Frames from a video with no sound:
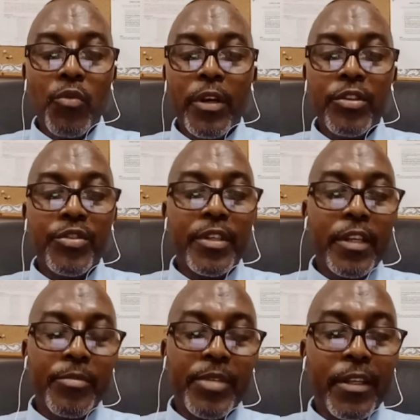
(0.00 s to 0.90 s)
without
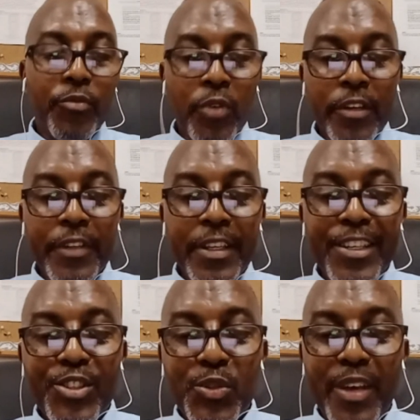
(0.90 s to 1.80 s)
using names. And one of the
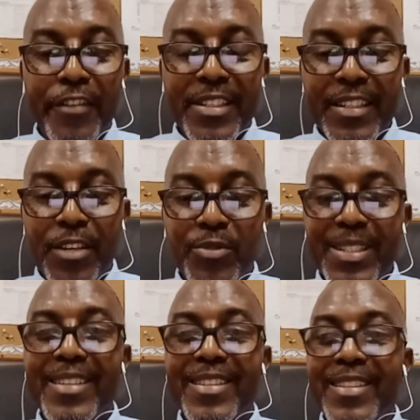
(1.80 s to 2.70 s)
issues we have as
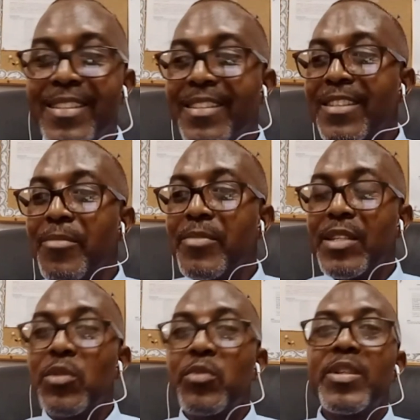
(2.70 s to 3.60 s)
counselors is
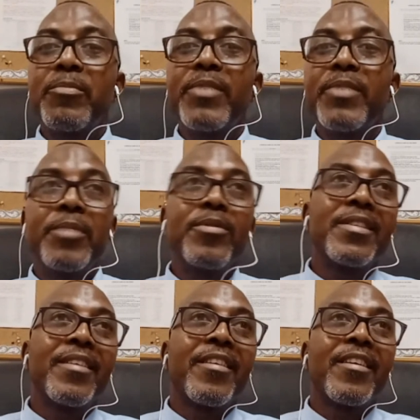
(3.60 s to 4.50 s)
sometimes when we speak, people
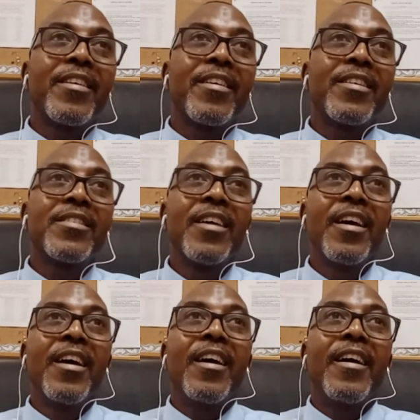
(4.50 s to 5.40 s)
say that
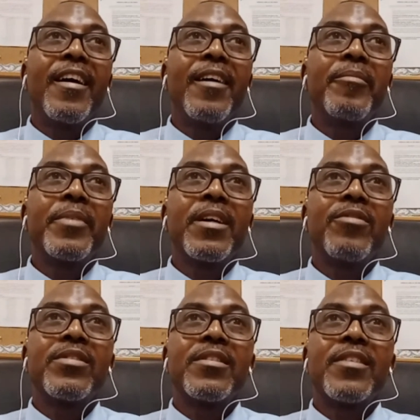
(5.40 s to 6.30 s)

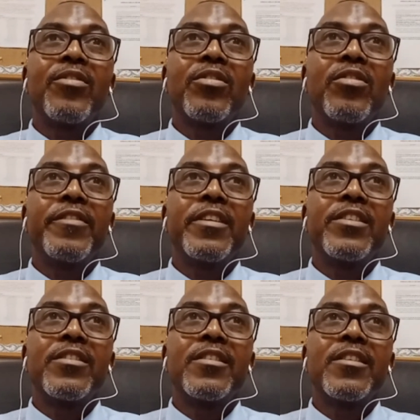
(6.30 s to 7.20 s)
counselors are not
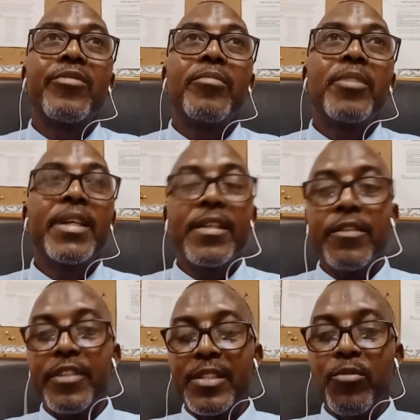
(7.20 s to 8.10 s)
confidential children. But
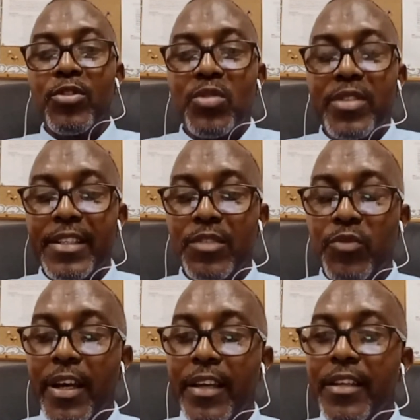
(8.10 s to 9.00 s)
because of the small
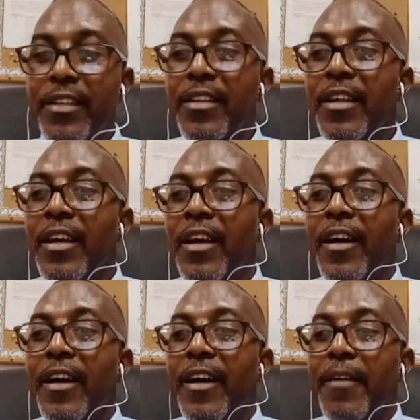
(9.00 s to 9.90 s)
society we are in,
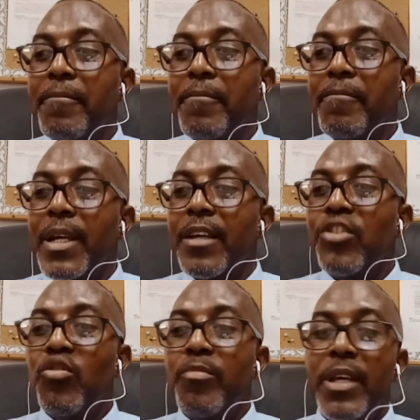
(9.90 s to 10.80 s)

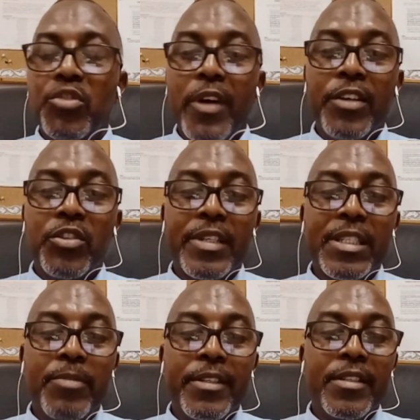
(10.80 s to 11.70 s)
you may try to
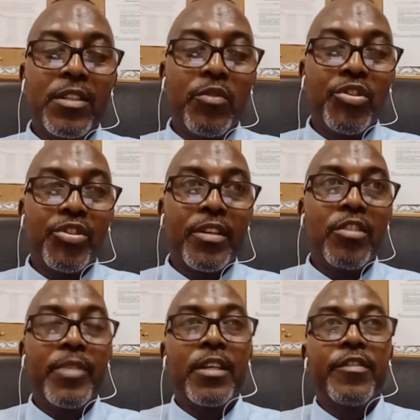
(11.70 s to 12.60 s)
explain the situation
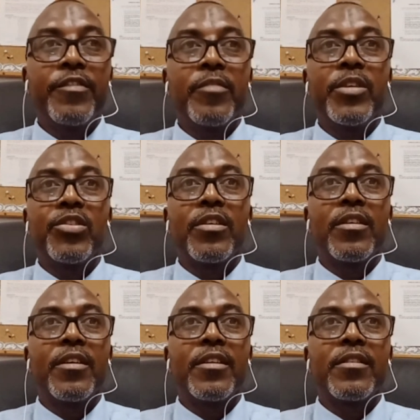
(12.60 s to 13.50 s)
and you may give
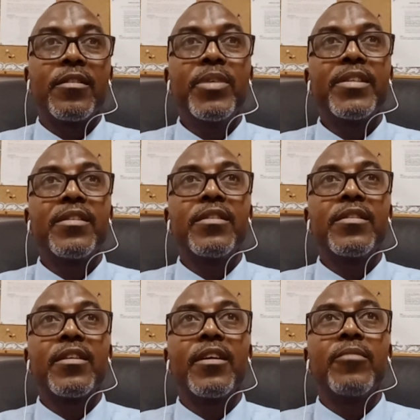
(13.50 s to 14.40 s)
information that
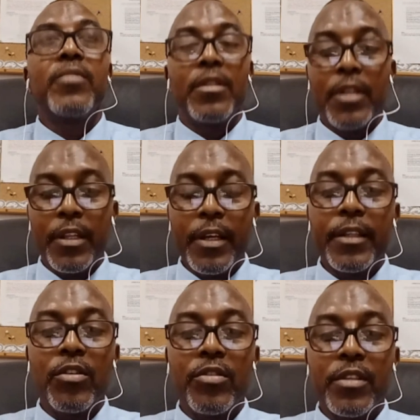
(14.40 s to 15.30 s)
persons can
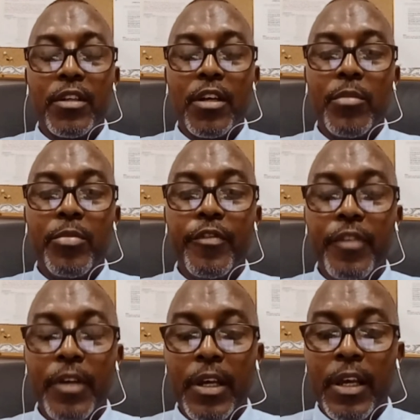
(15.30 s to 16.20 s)
connect the dots and come up
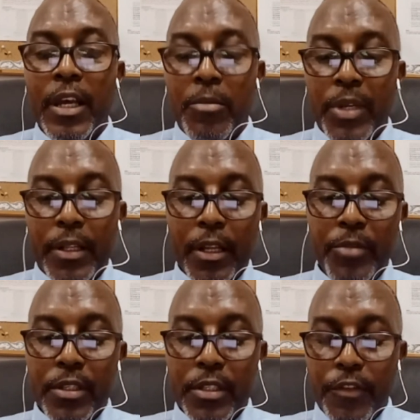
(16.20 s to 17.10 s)
with. But
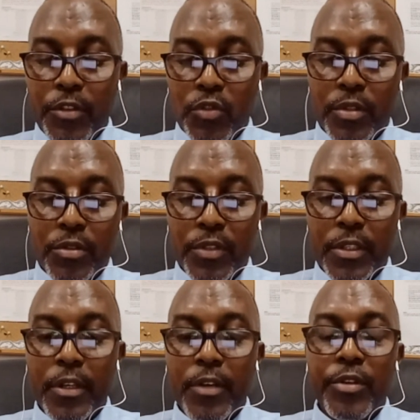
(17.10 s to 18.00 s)
let me just give you two
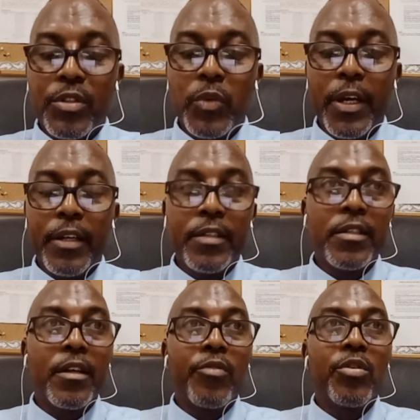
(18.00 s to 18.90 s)
scenarios. We had a
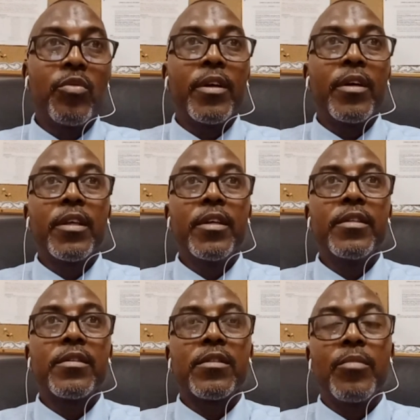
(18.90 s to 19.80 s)
scenario where a
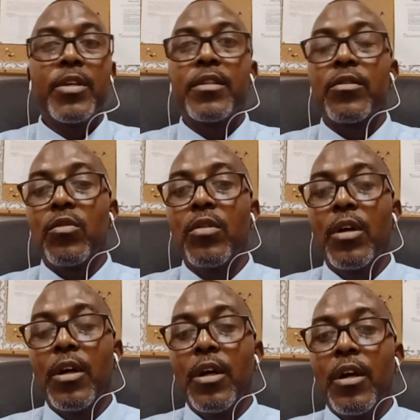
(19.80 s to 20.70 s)
case some years
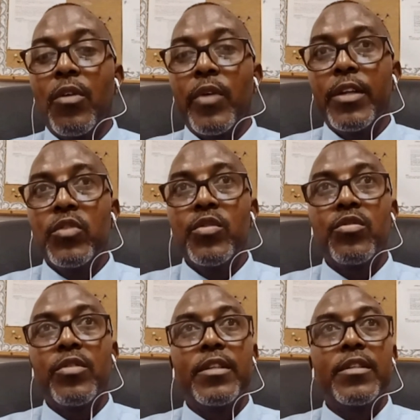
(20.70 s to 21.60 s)
ago where two
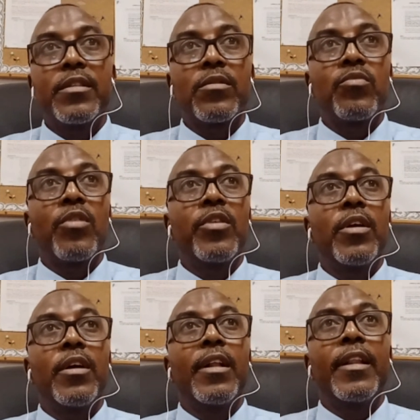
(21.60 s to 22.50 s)
students
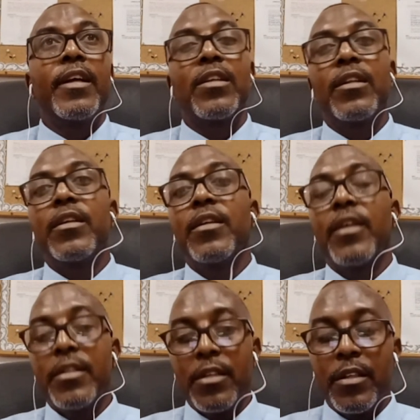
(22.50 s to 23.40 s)
were
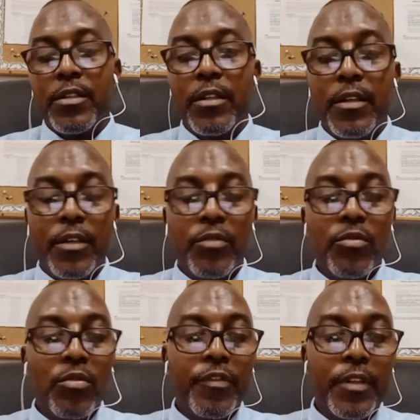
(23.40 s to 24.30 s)
allegedly, I say allegedly, I
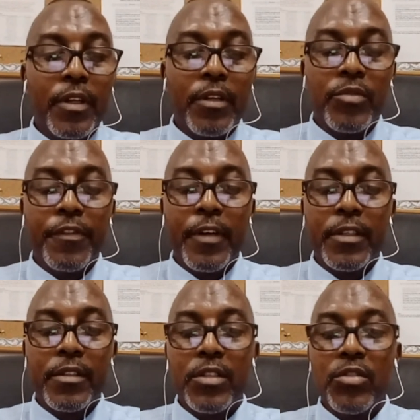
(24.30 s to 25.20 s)
don't know if that was a
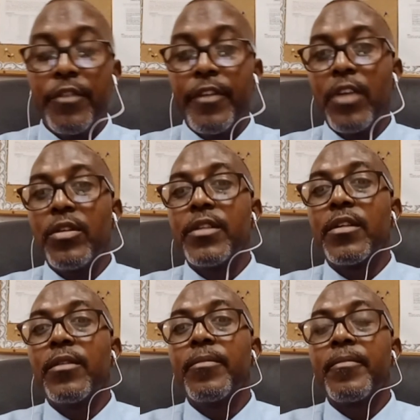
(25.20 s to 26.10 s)
fact, sexually
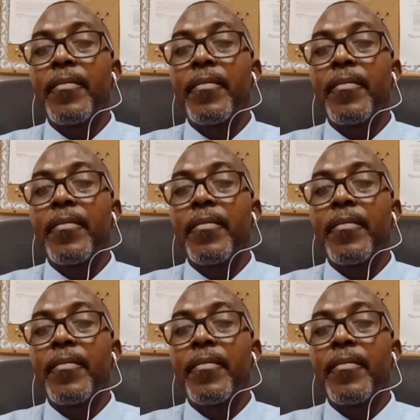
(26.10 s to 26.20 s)
violated.